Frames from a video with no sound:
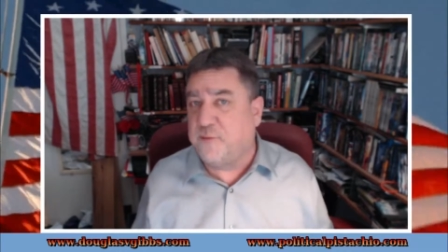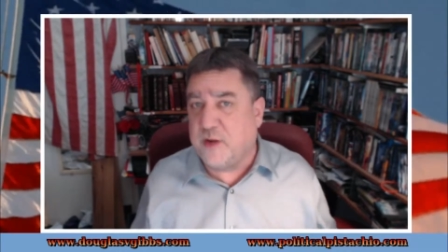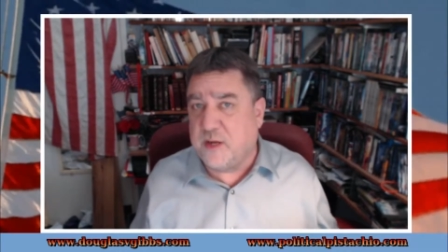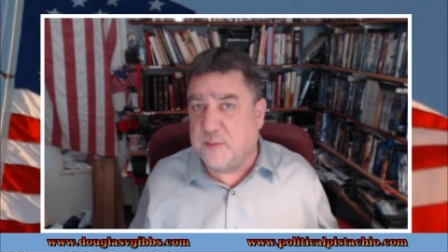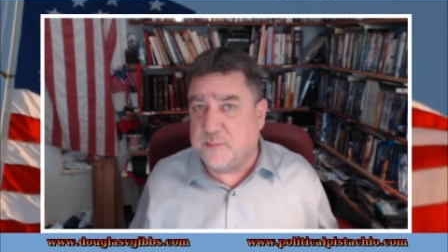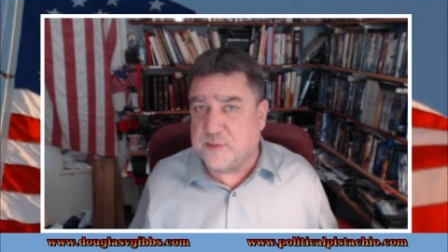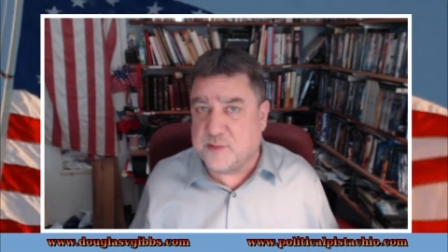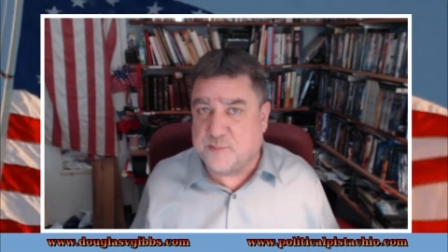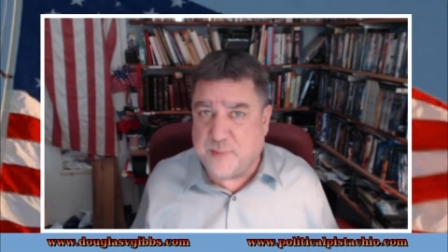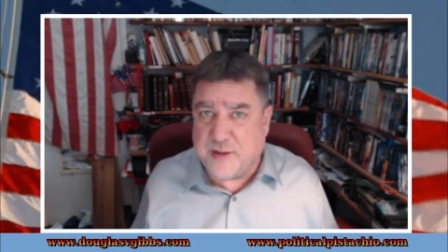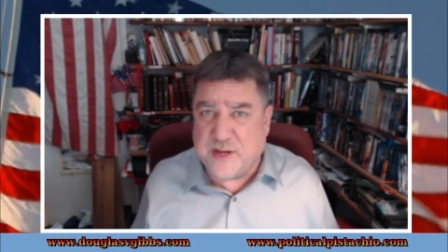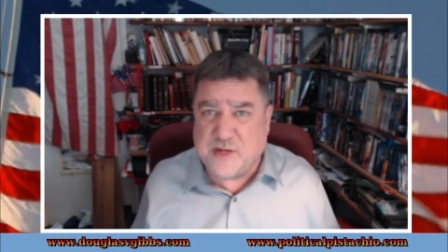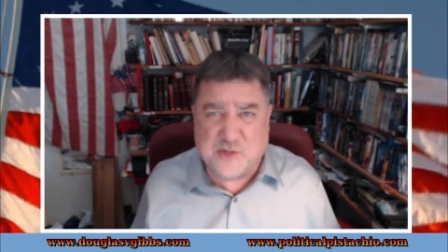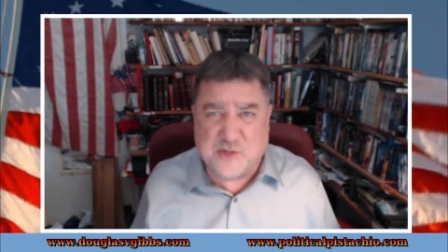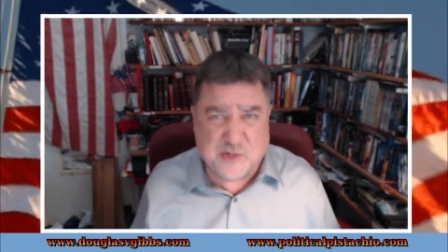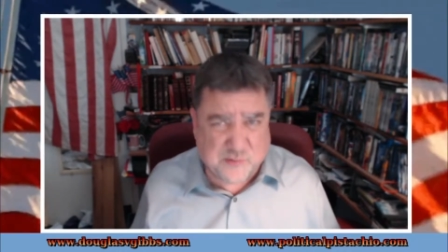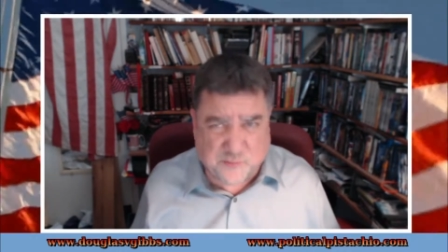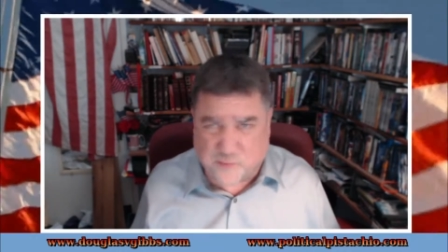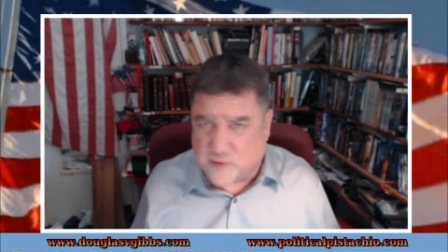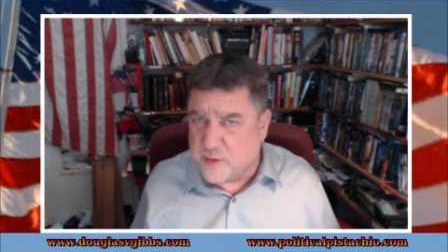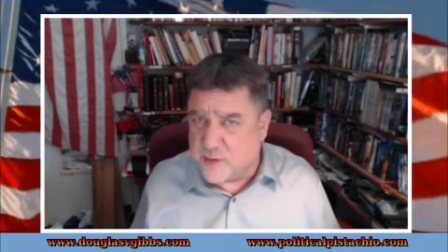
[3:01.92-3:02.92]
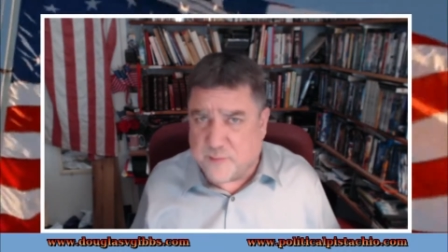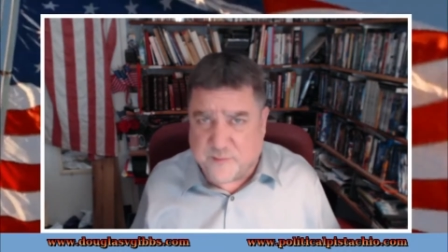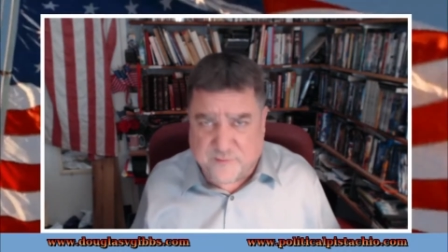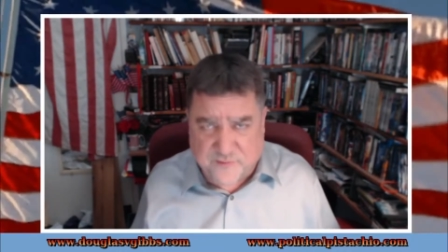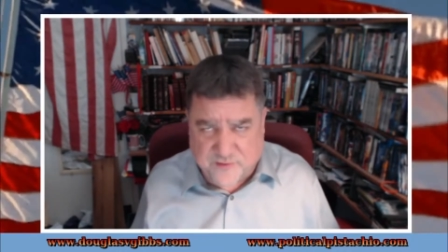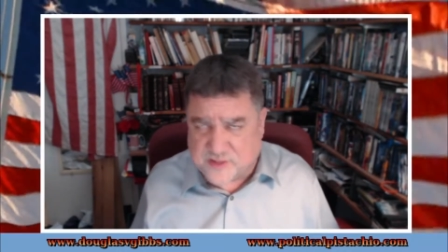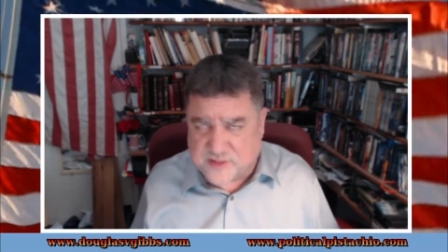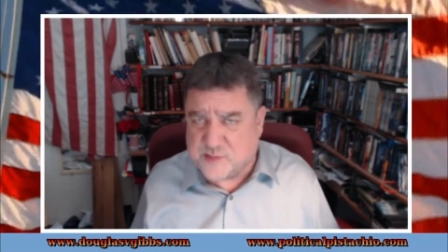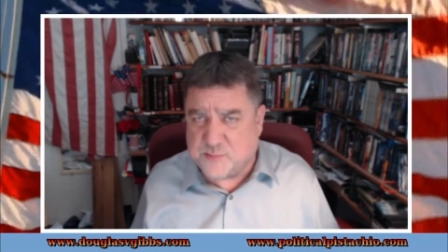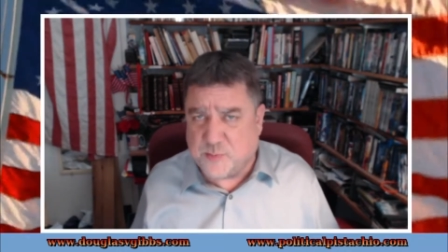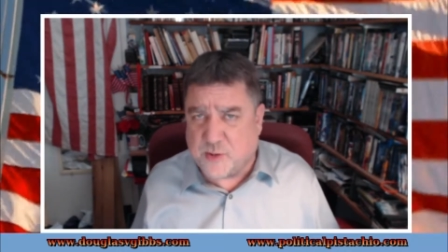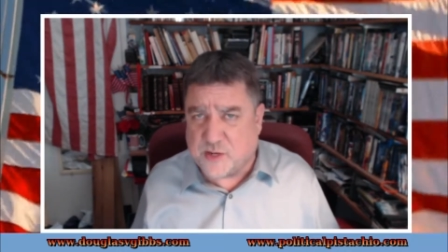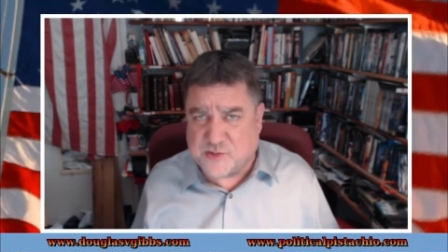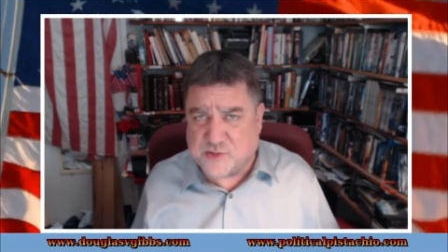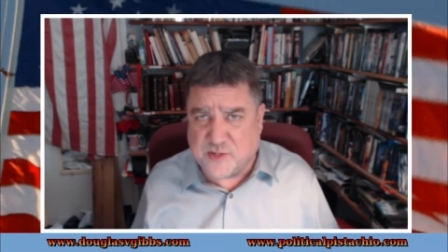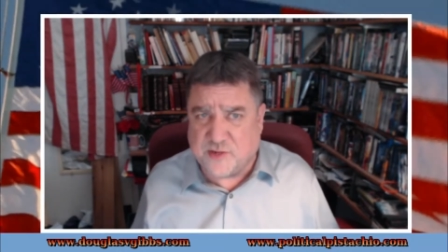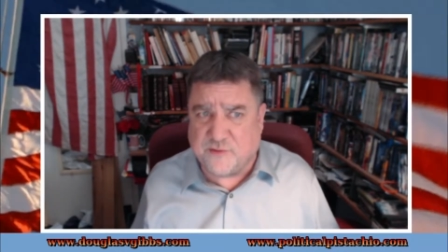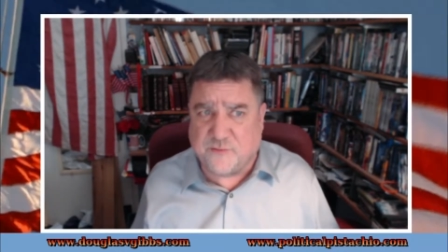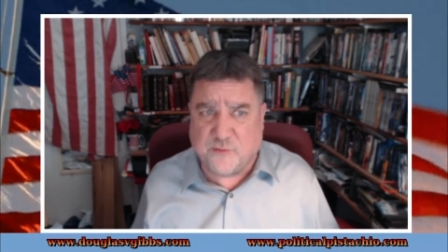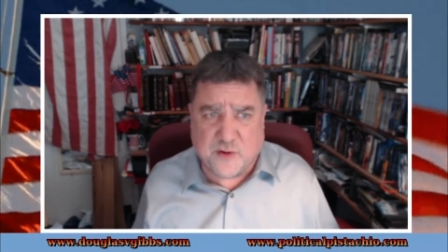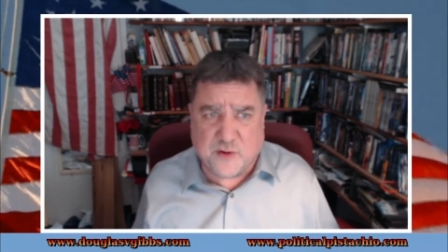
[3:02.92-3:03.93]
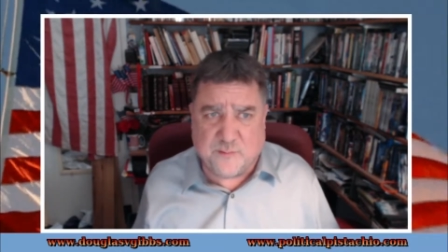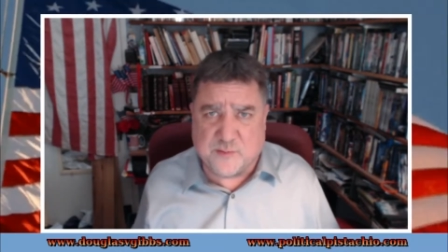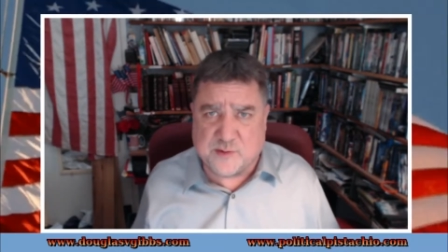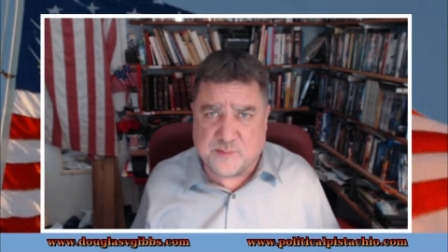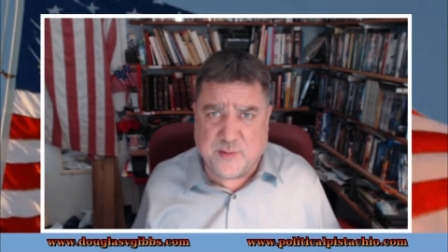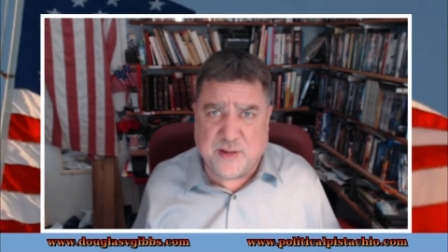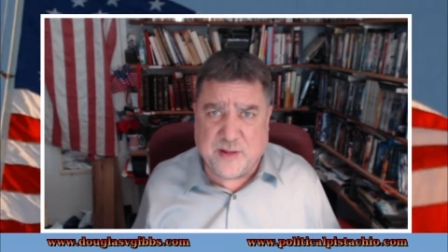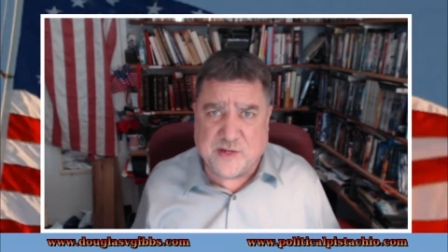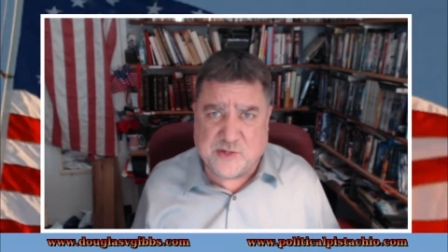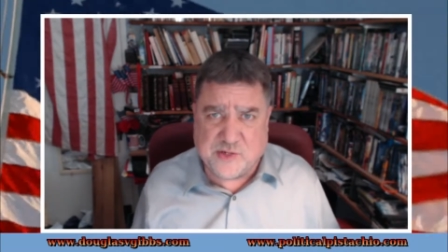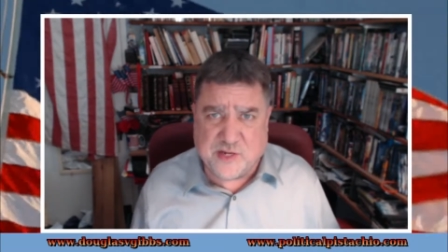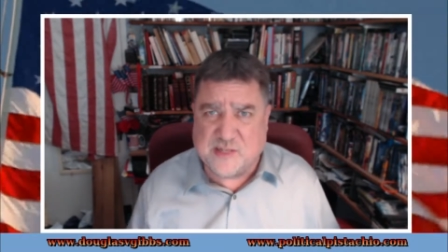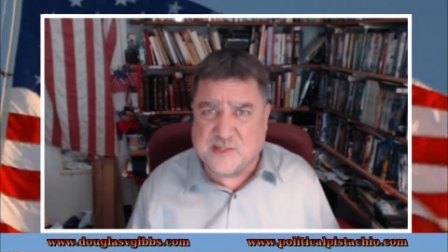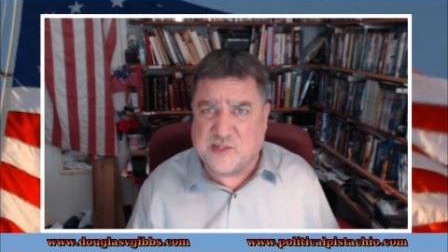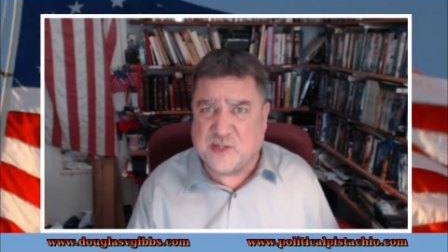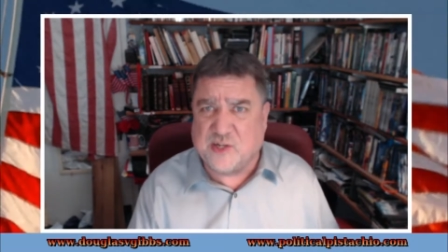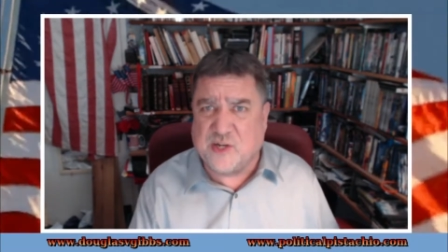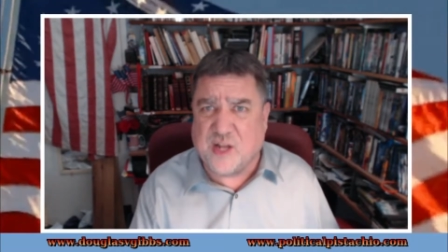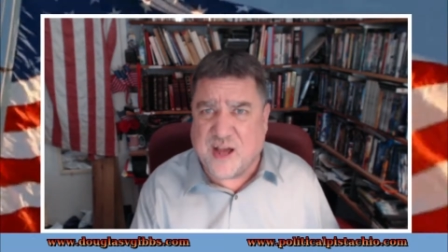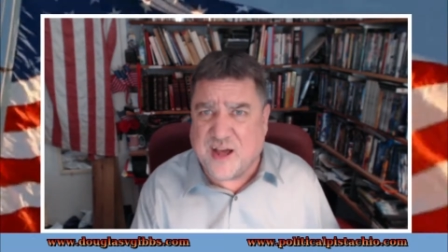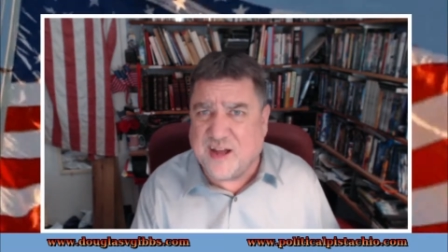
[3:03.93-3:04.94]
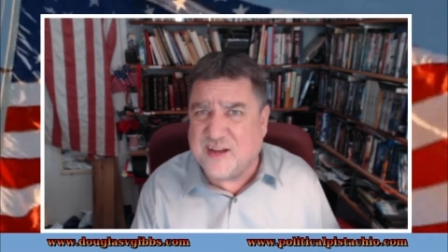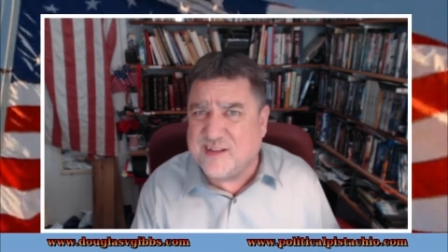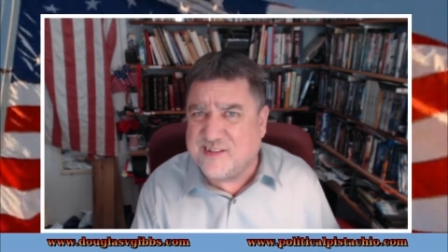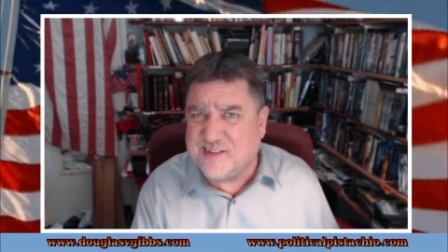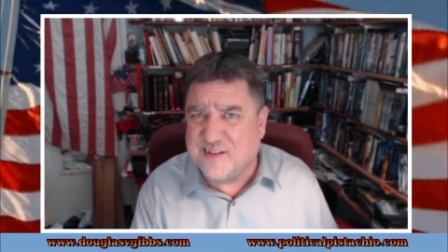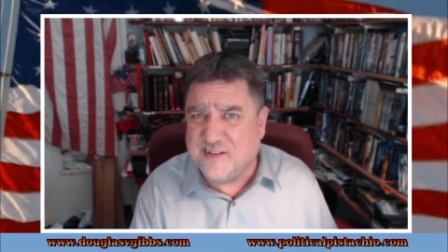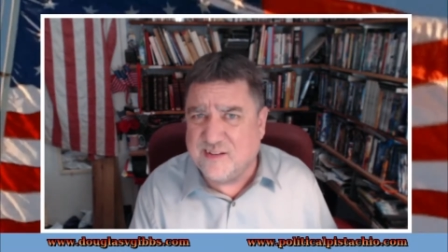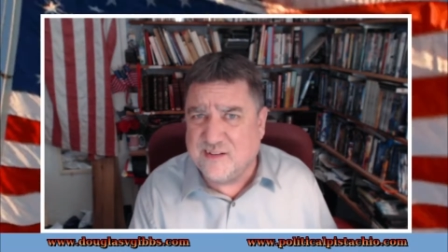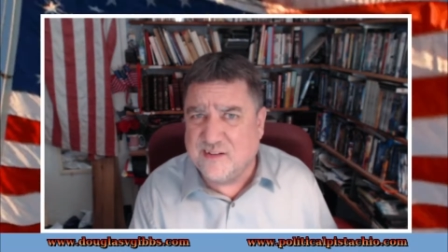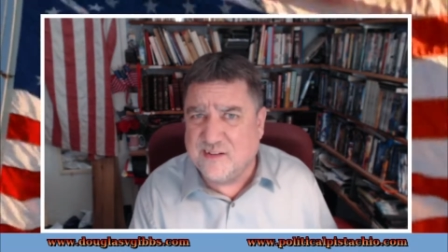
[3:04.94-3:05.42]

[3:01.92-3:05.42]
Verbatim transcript: or freedom of speech is freedom of expression and freedom of speech, is it not?